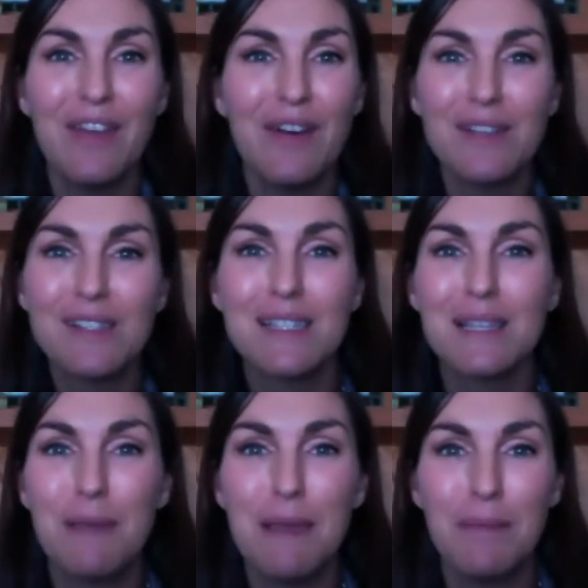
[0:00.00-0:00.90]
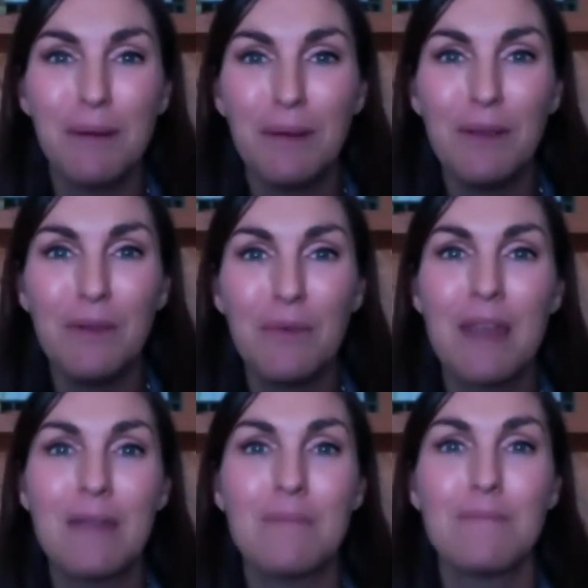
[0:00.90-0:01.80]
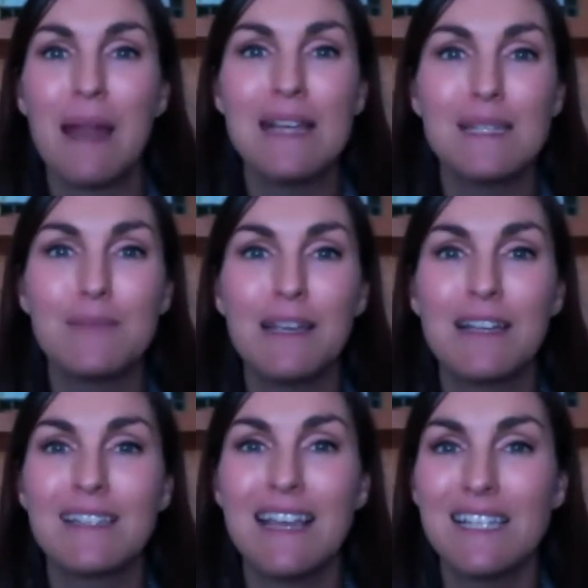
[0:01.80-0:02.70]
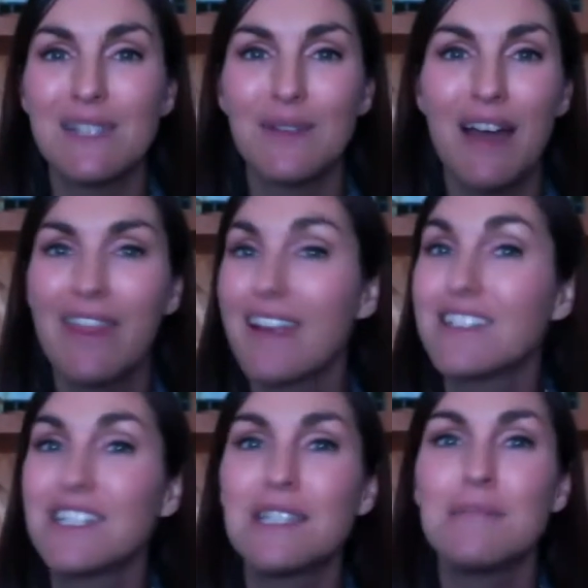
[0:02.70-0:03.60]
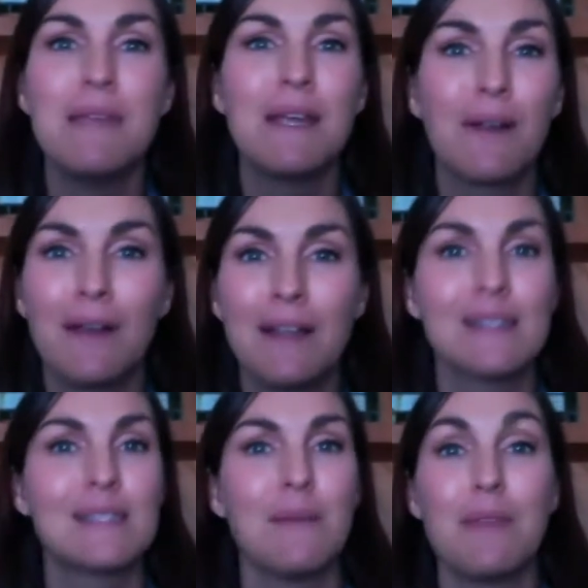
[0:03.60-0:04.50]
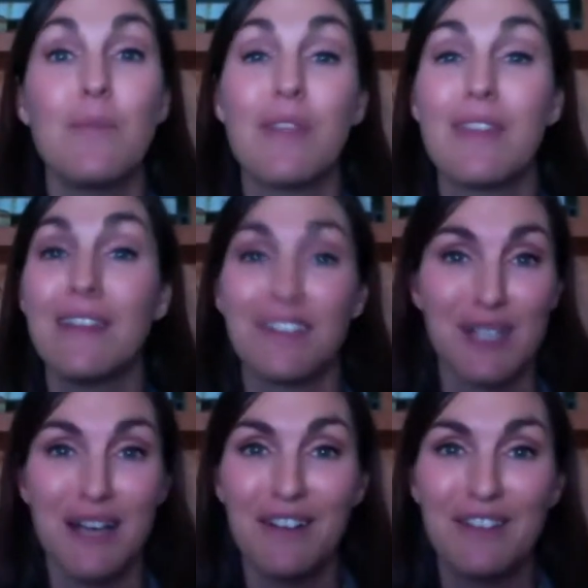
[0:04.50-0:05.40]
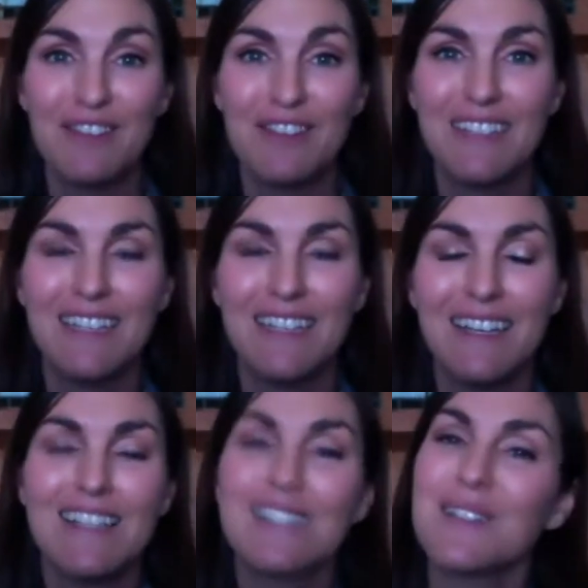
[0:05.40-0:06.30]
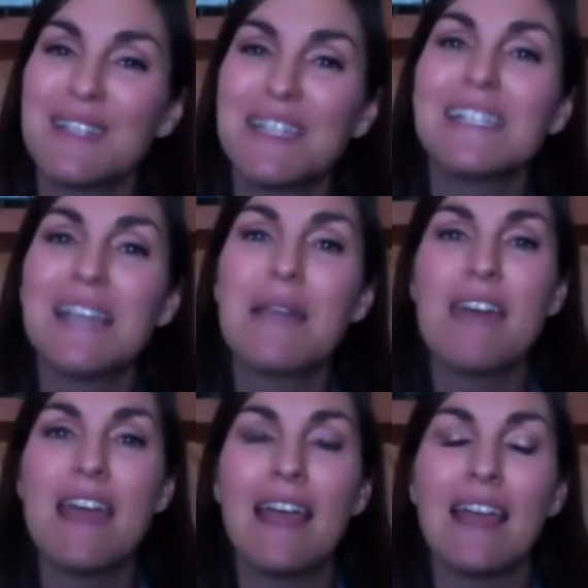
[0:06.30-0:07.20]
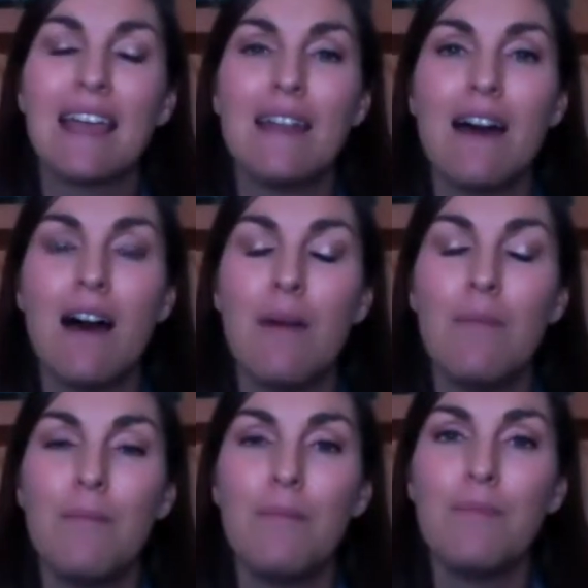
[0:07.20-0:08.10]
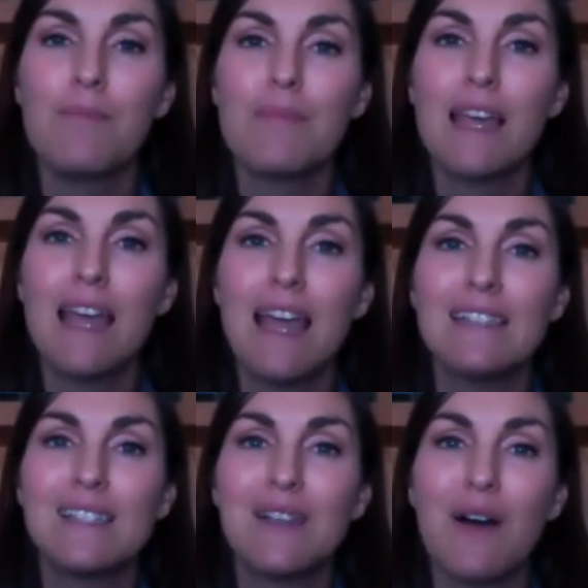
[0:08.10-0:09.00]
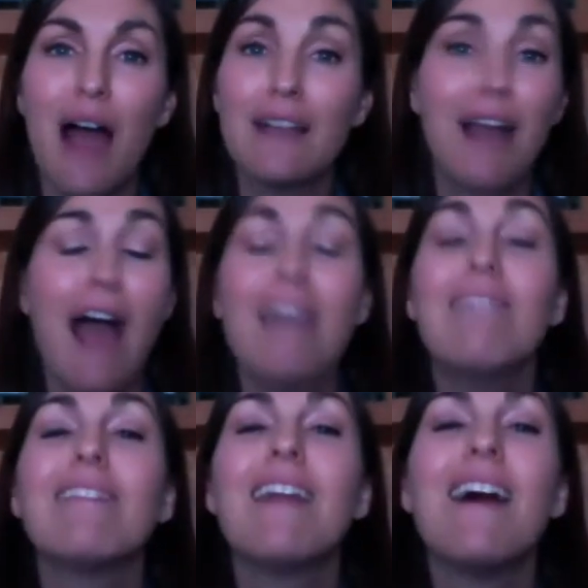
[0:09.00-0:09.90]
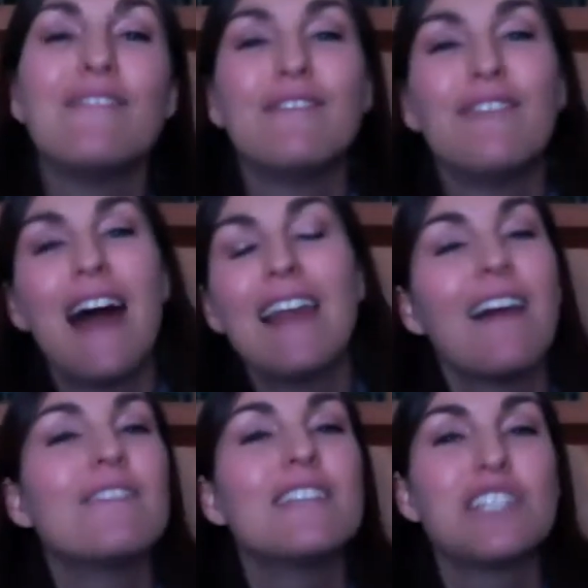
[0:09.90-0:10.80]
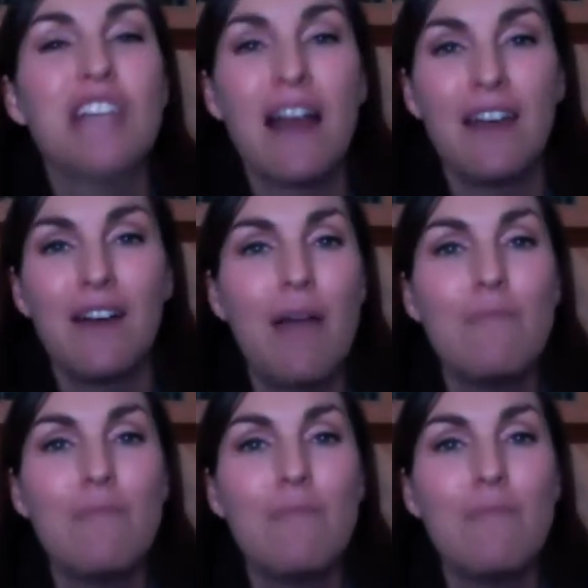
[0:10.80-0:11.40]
Those are the people who you want to embrace because guess what? They're just mirroring something within yourself. So it's the same thing, and so I love the shadow.